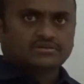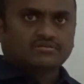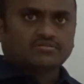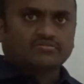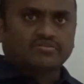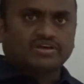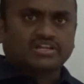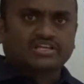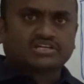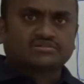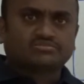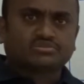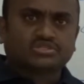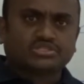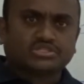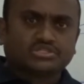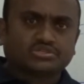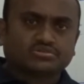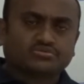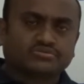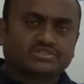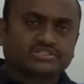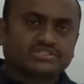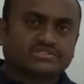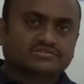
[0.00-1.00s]
Welcome to a
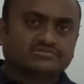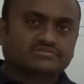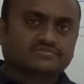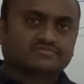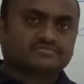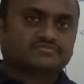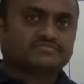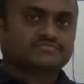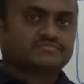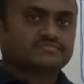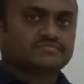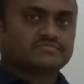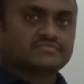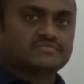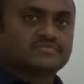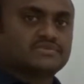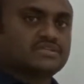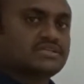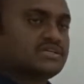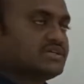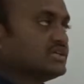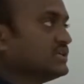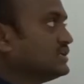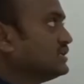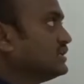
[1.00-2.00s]
new video.
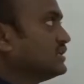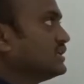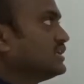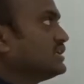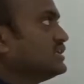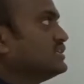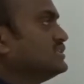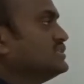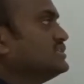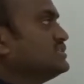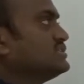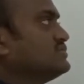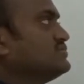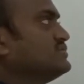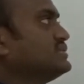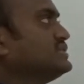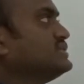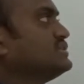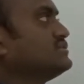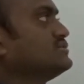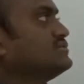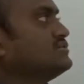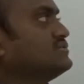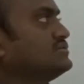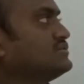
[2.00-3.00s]
In this
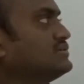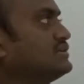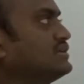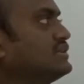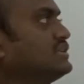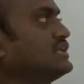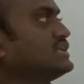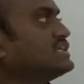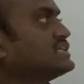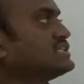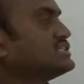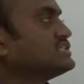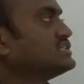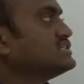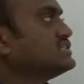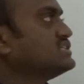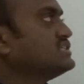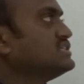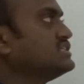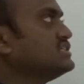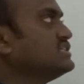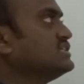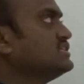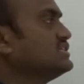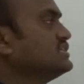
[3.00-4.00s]
video, let us
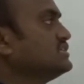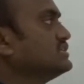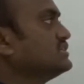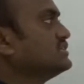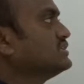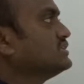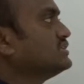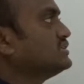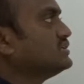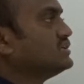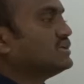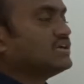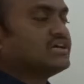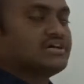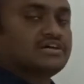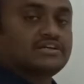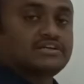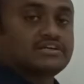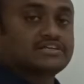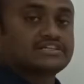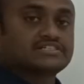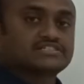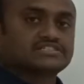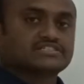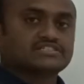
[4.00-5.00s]
see or
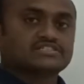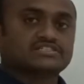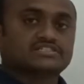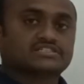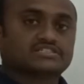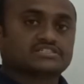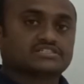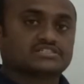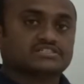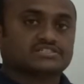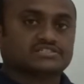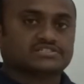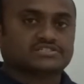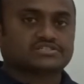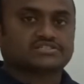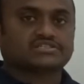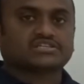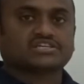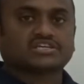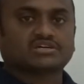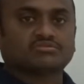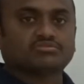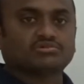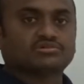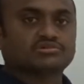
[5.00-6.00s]
let us
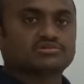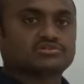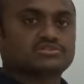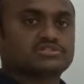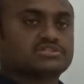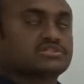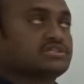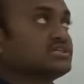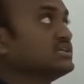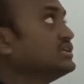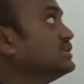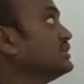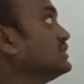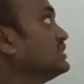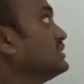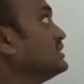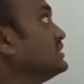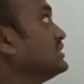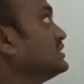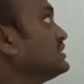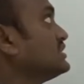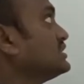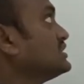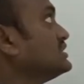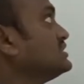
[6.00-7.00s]
discuss about
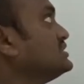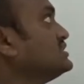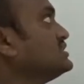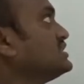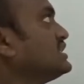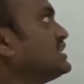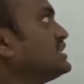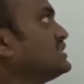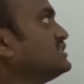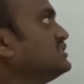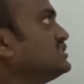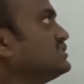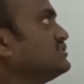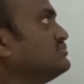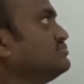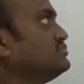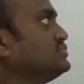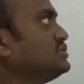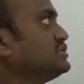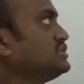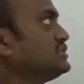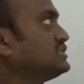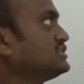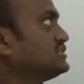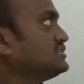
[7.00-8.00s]
inside the
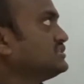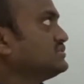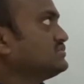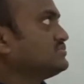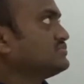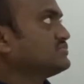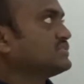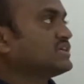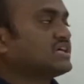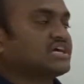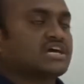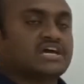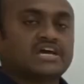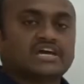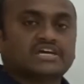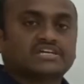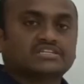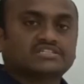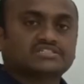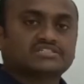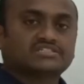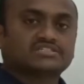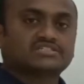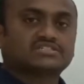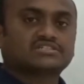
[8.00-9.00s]
computer
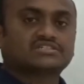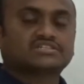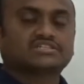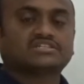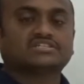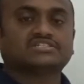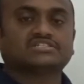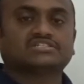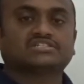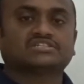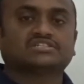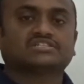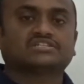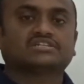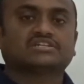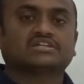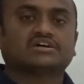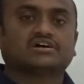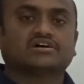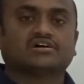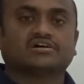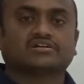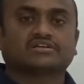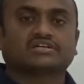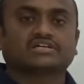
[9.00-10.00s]
and
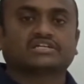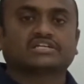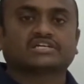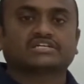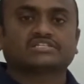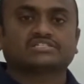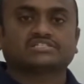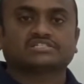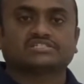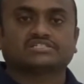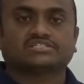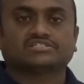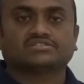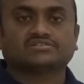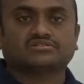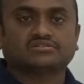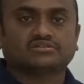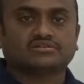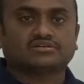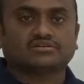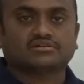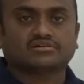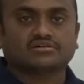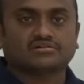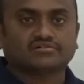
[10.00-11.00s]
internal organization
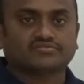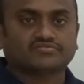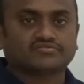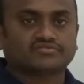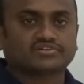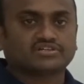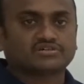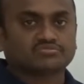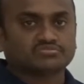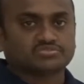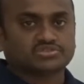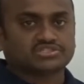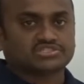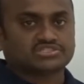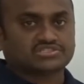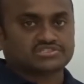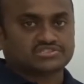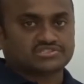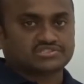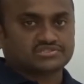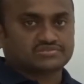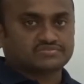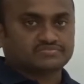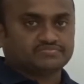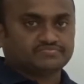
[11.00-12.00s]
of
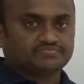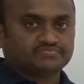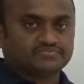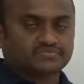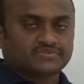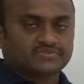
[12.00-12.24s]
computers.